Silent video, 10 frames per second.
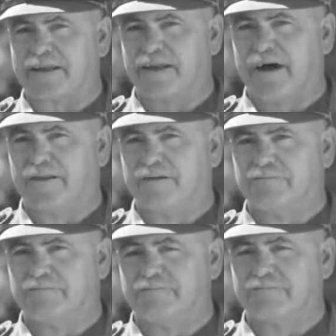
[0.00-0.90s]
battle on
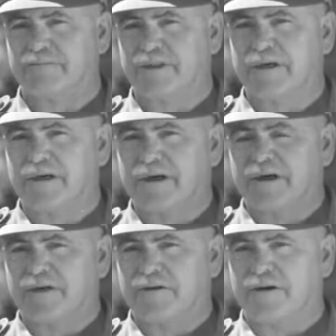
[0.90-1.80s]
them,
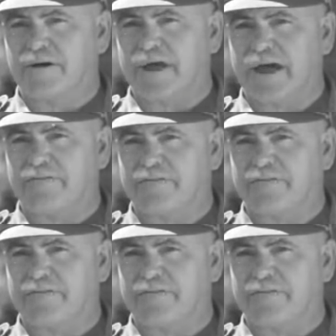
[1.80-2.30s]
nor